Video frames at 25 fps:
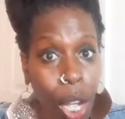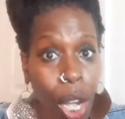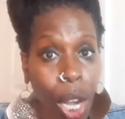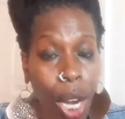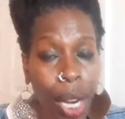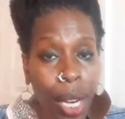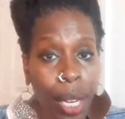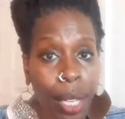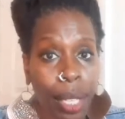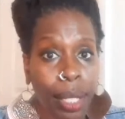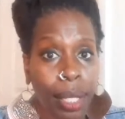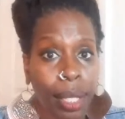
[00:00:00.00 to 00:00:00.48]

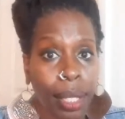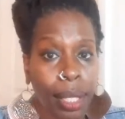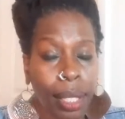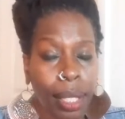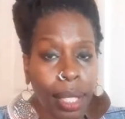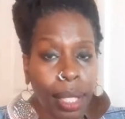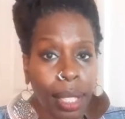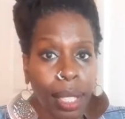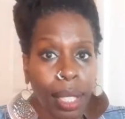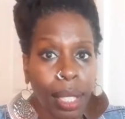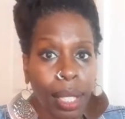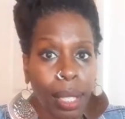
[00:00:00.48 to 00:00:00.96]
are.
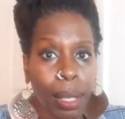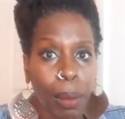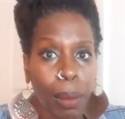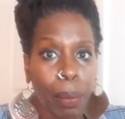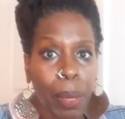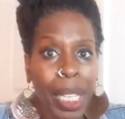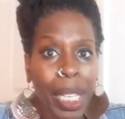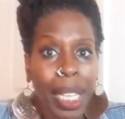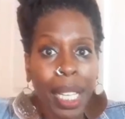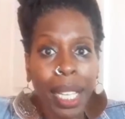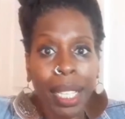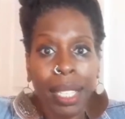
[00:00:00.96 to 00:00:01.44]

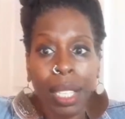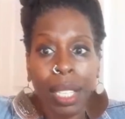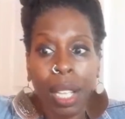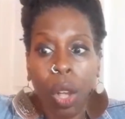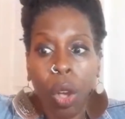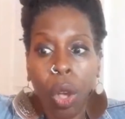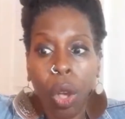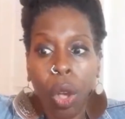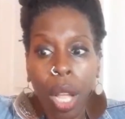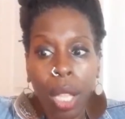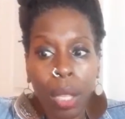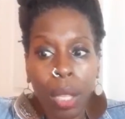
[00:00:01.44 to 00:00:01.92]
Because
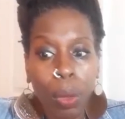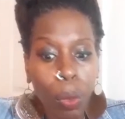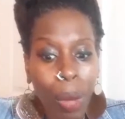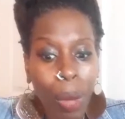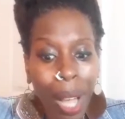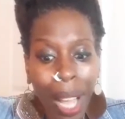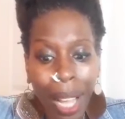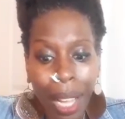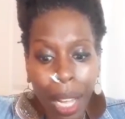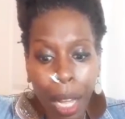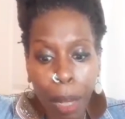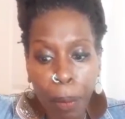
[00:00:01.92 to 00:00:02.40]
all the
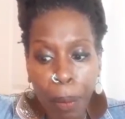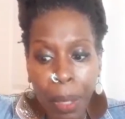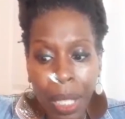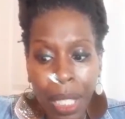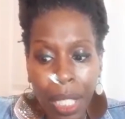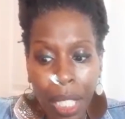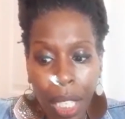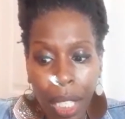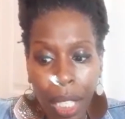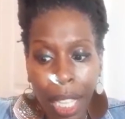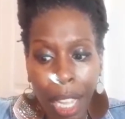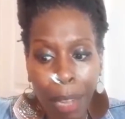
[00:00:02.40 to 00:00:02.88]
while up
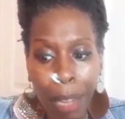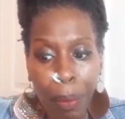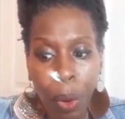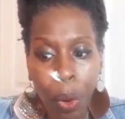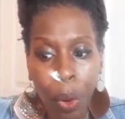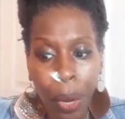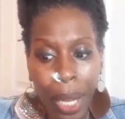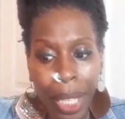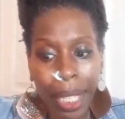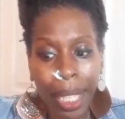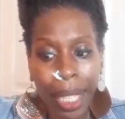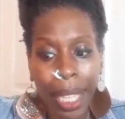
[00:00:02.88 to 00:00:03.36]
until that
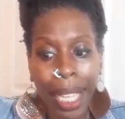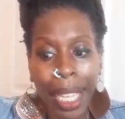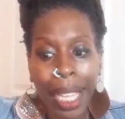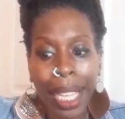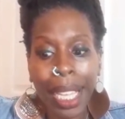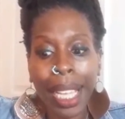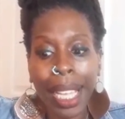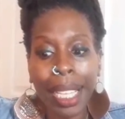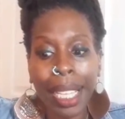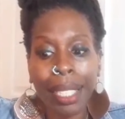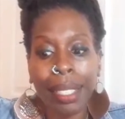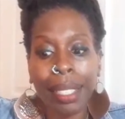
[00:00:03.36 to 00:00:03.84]
point, he
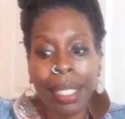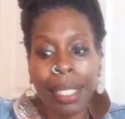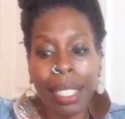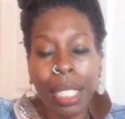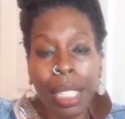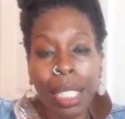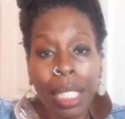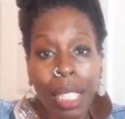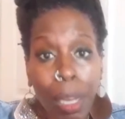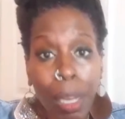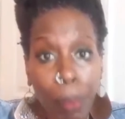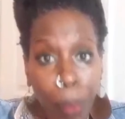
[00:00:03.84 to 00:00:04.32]
is
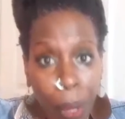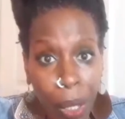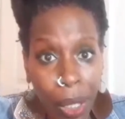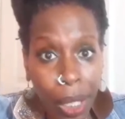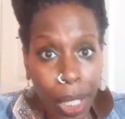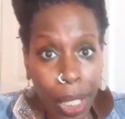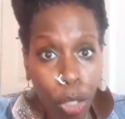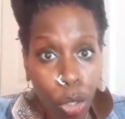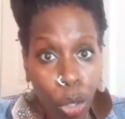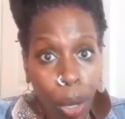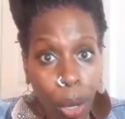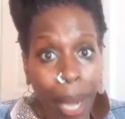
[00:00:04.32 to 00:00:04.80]

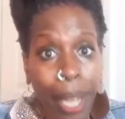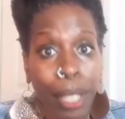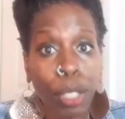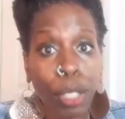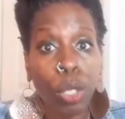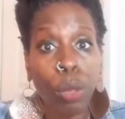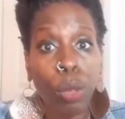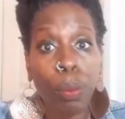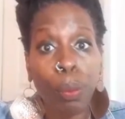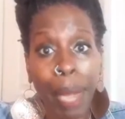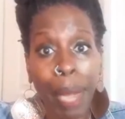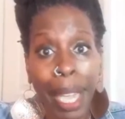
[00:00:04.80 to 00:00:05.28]
deliberately trying
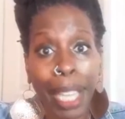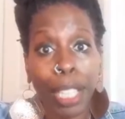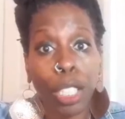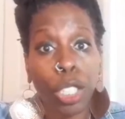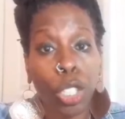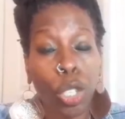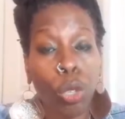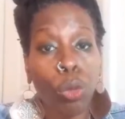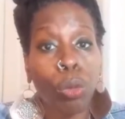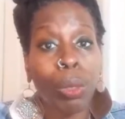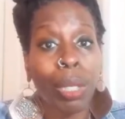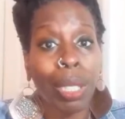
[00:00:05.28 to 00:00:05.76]
to make
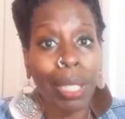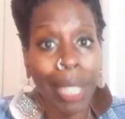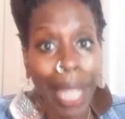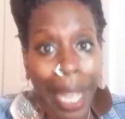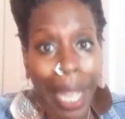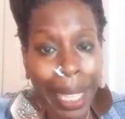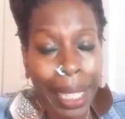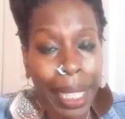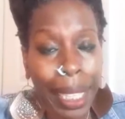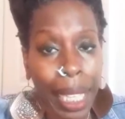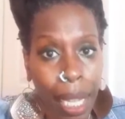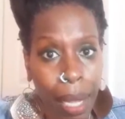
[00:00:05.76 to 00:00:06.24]
you
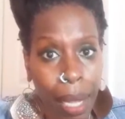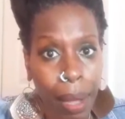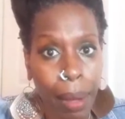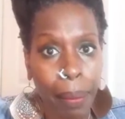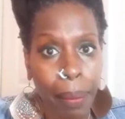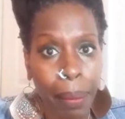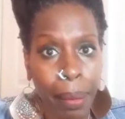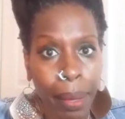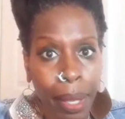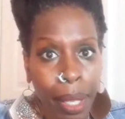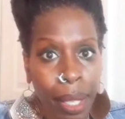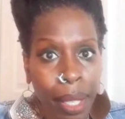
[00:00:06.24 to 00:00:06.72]
like him.
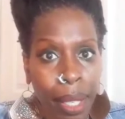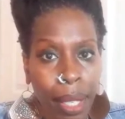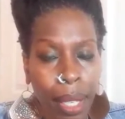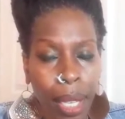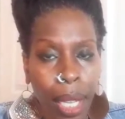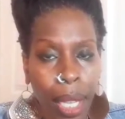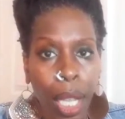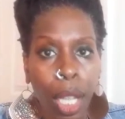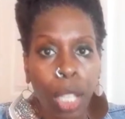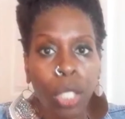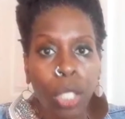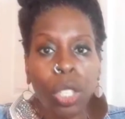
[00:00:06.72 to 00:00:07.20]

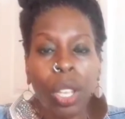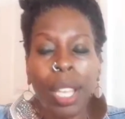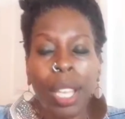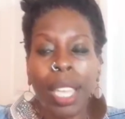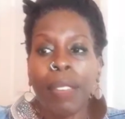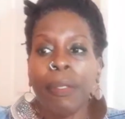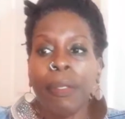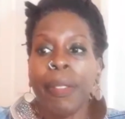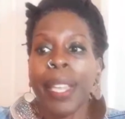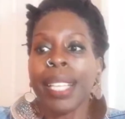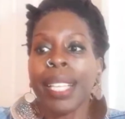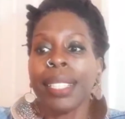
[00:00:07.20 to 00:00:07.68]
So
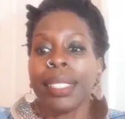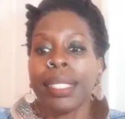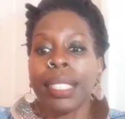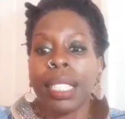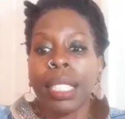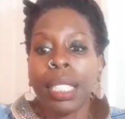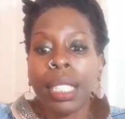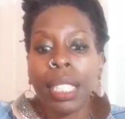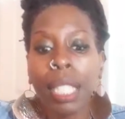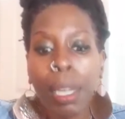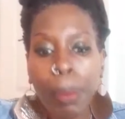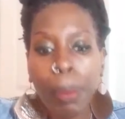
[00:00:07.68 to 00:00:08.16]
if he's
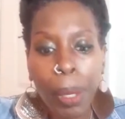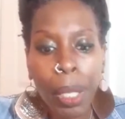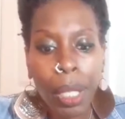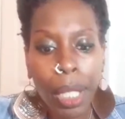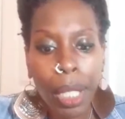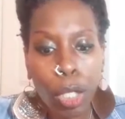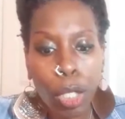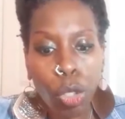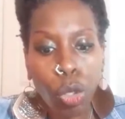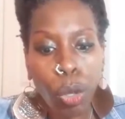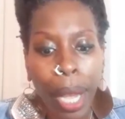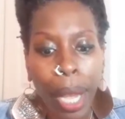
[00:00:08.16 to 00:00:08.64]

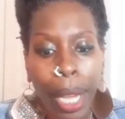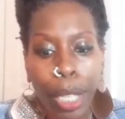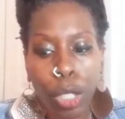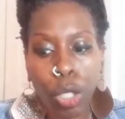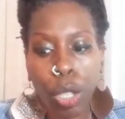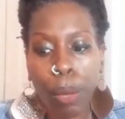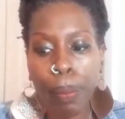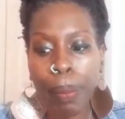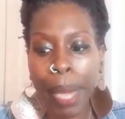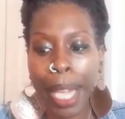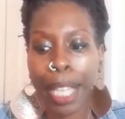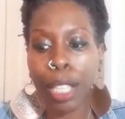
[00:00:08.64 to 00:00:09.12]
deliberately trying to
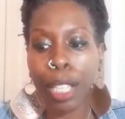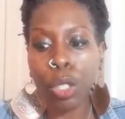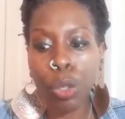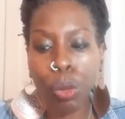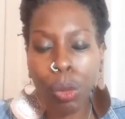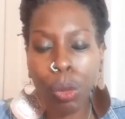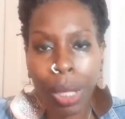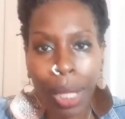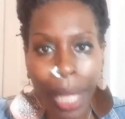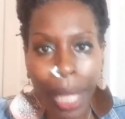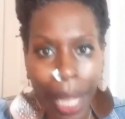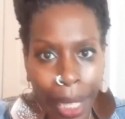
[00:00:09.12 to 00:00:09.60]
make you
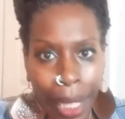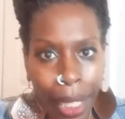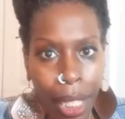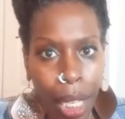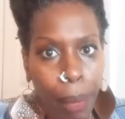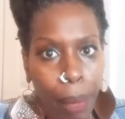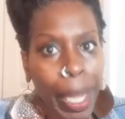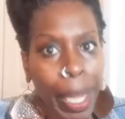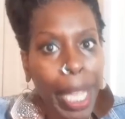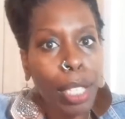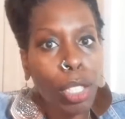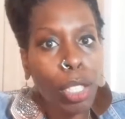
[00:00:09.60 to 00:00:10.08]
like
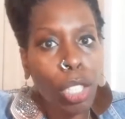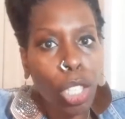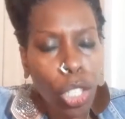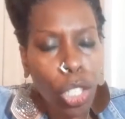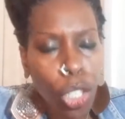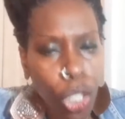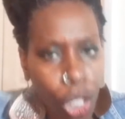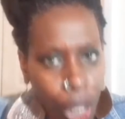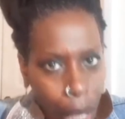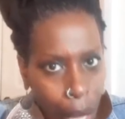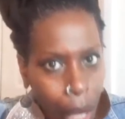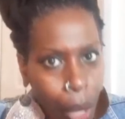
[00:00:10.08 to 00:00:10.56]
him, it's a
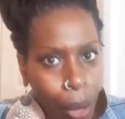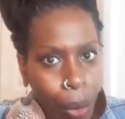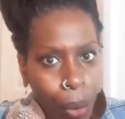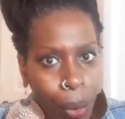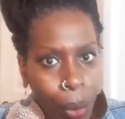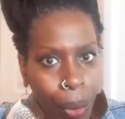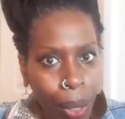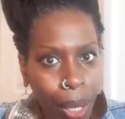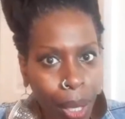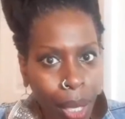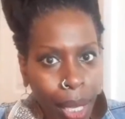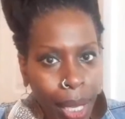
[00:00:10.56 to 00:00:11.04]

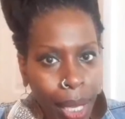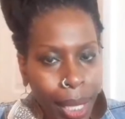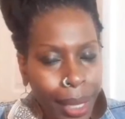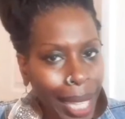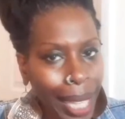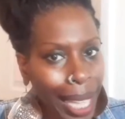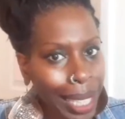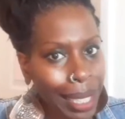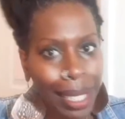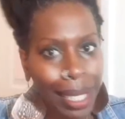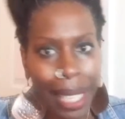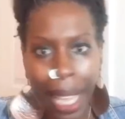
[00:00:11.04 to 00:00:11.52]
show.
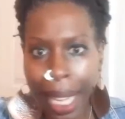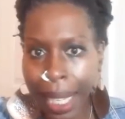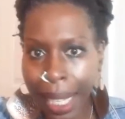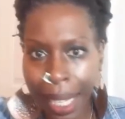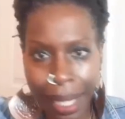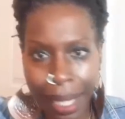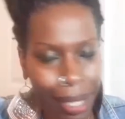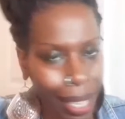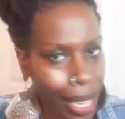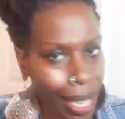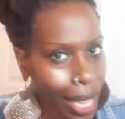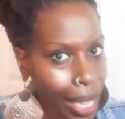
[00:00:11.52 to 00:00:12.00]
That's not
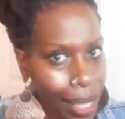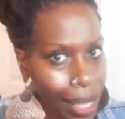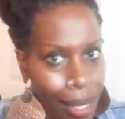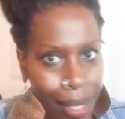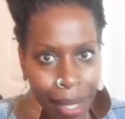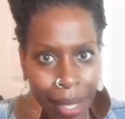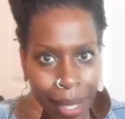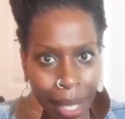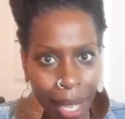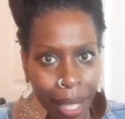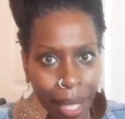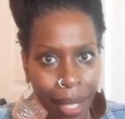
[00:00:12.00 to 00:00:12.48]
his
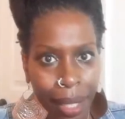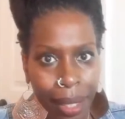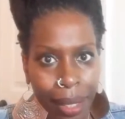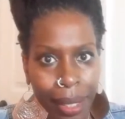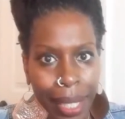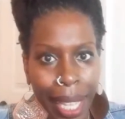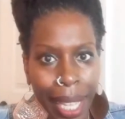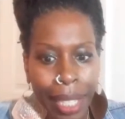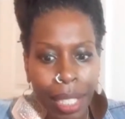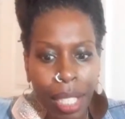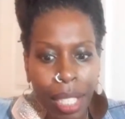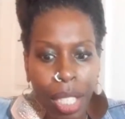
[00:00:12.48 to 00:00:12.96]
instinct.
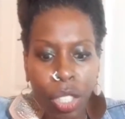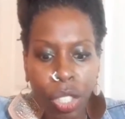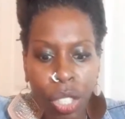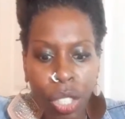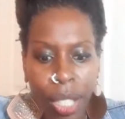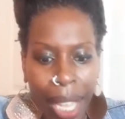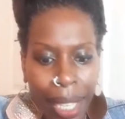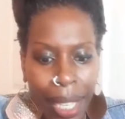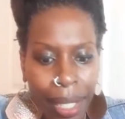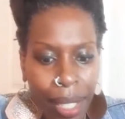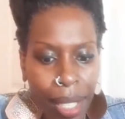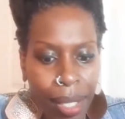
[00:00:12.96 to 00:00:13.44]
That's
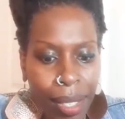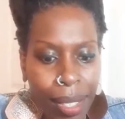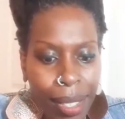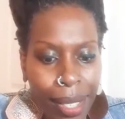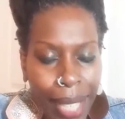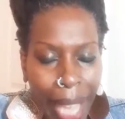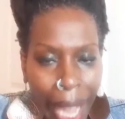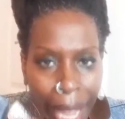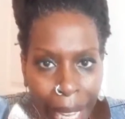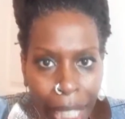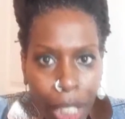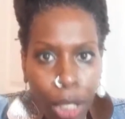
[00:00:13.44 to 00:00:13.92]
a
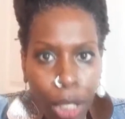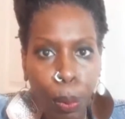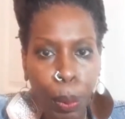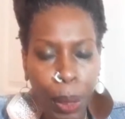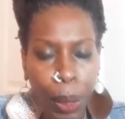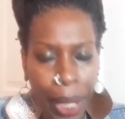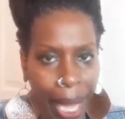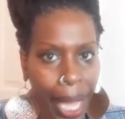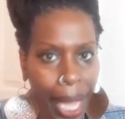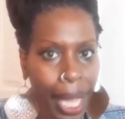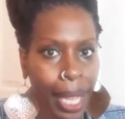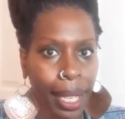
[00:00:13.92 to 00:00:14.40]
stage
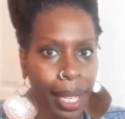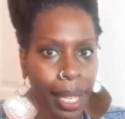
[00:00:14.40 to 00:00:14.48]
play.